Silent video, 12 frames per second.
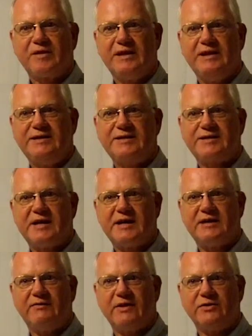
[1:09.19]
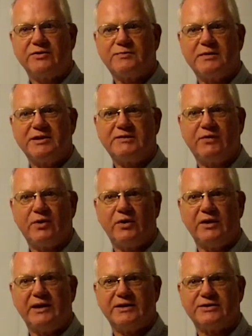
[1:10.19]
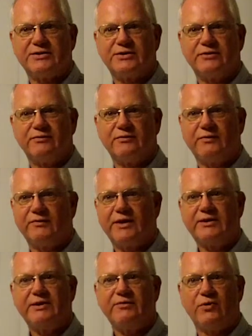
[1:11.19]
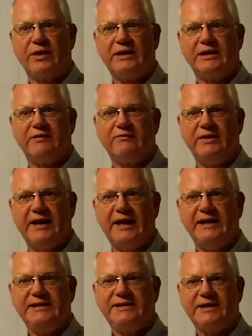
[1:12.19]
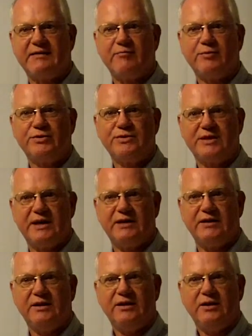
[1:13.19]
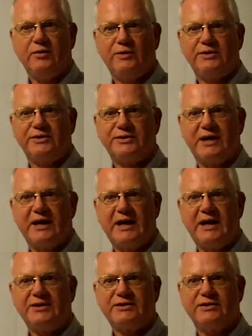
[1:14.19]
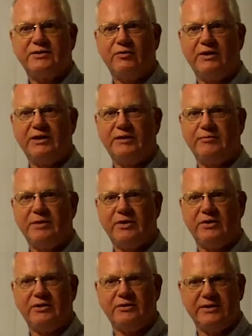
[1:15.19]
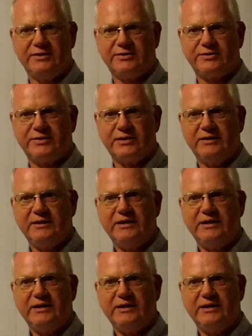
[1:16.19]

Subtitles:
each side of aerospace foil has a reflective rate of 97%, which is the highest in the radiant barrier industry.